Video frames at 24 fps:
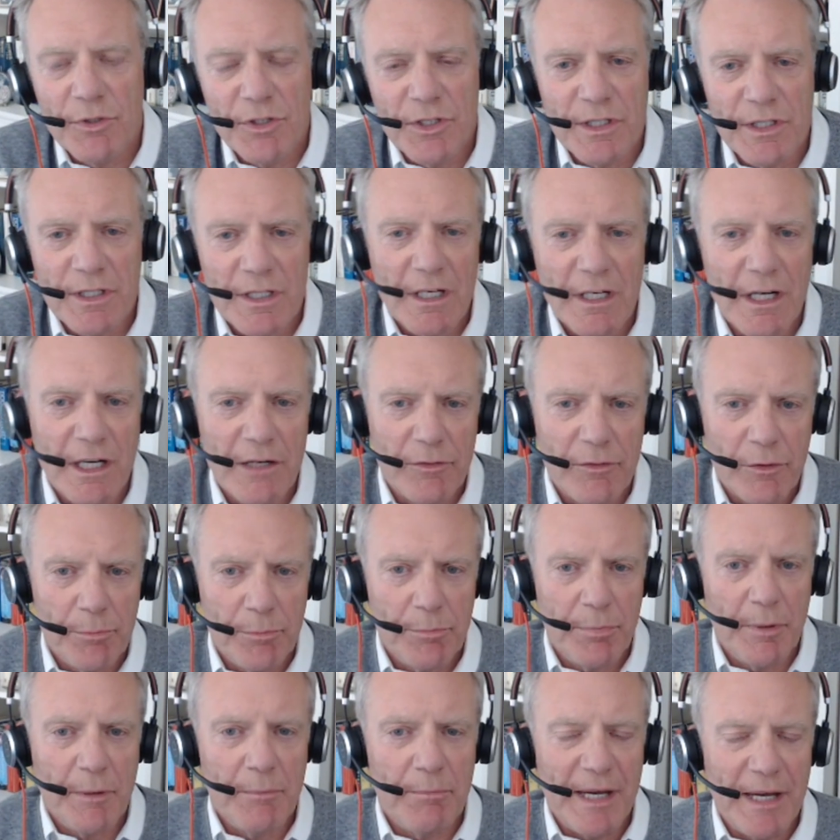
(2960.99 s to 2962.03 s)
which is kind of a
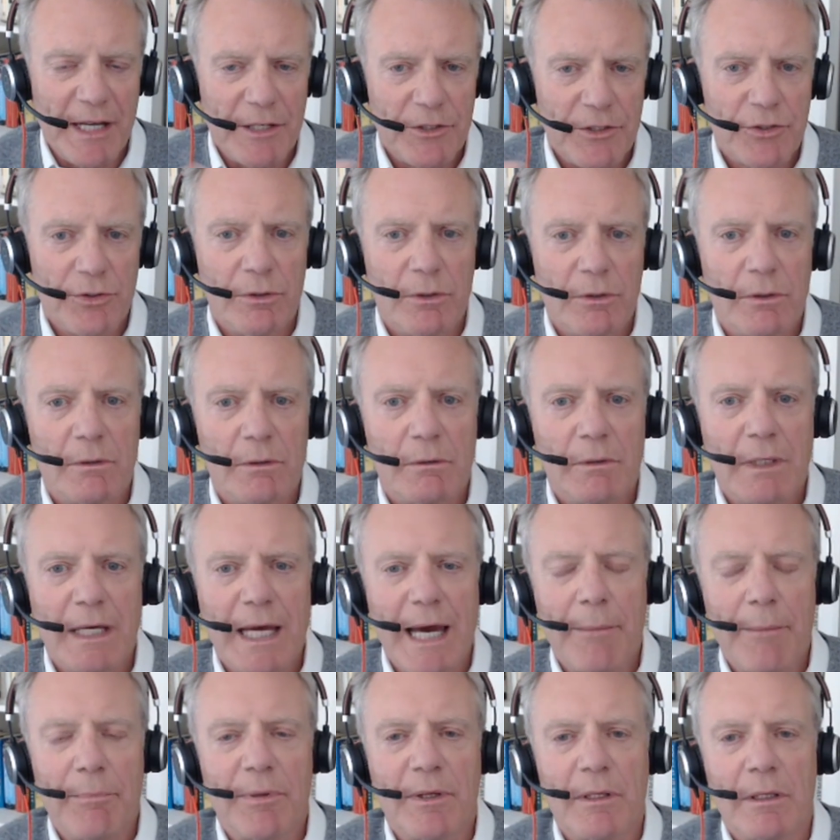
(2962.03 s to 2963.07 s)
perpetual
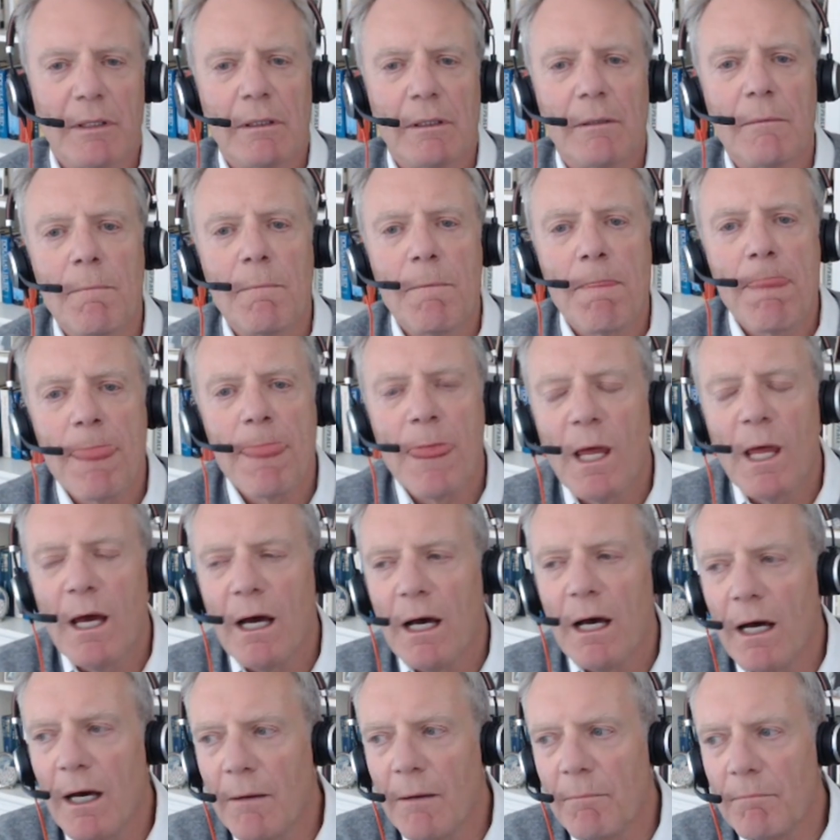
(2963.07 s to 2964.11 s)
capital yep.